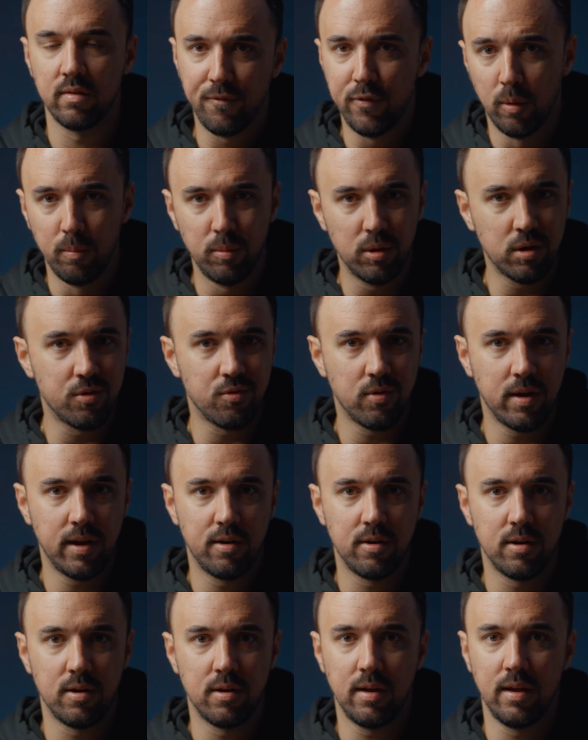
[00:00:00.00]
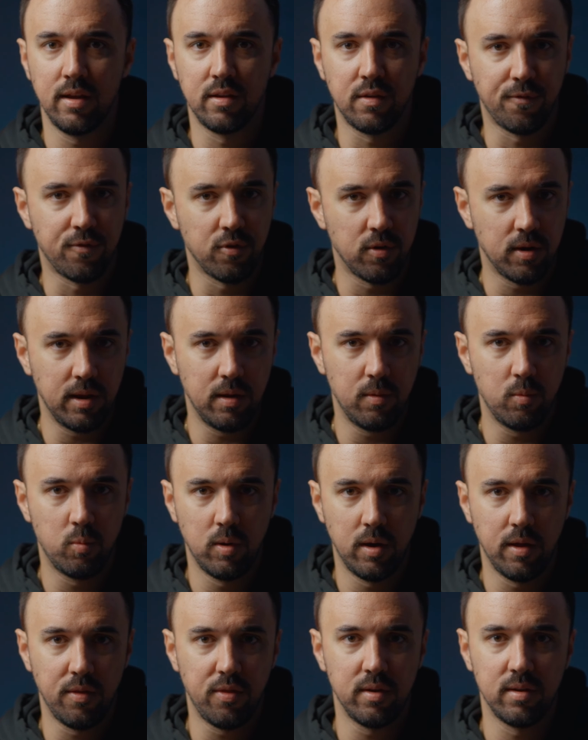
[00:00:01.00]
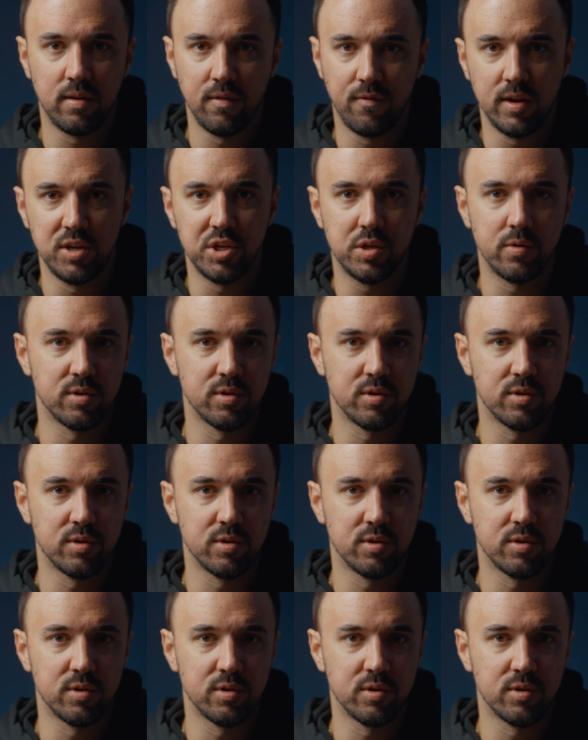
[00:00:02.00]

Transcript: Film Look Creator, it's free with DaVinci